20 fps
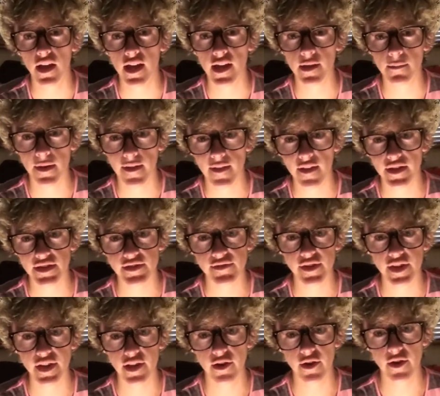In my last
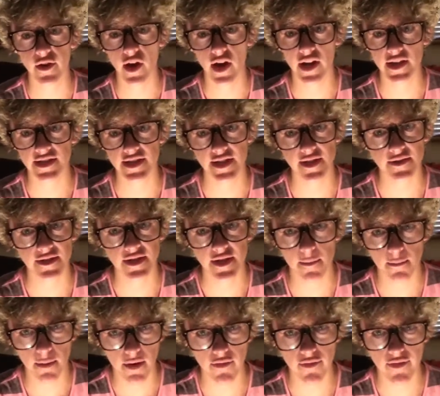video, I said I was
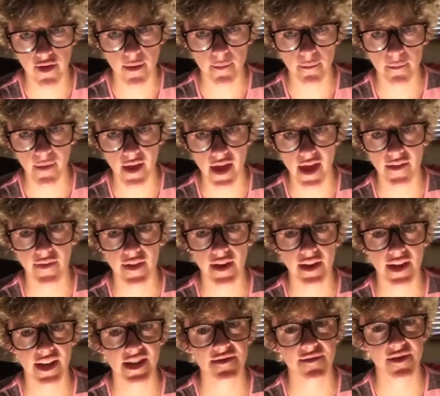going to buff up,
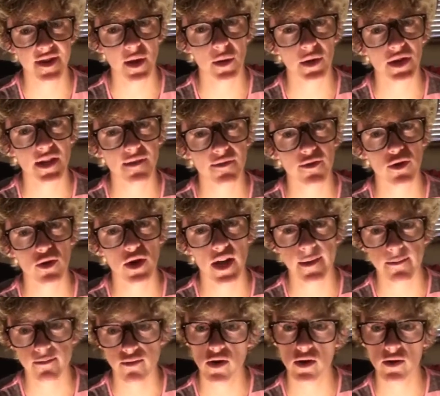and each video would give you
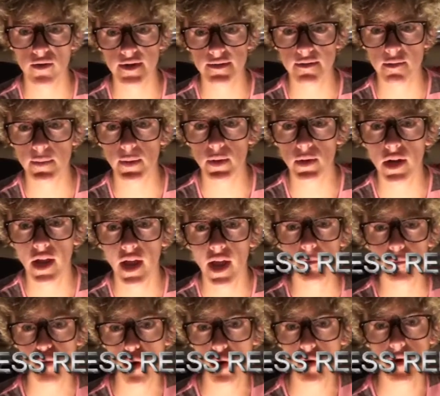a progress report.
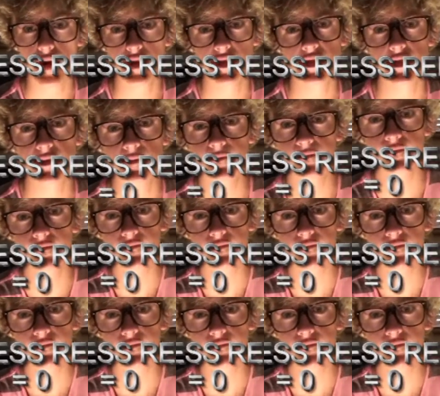Progress.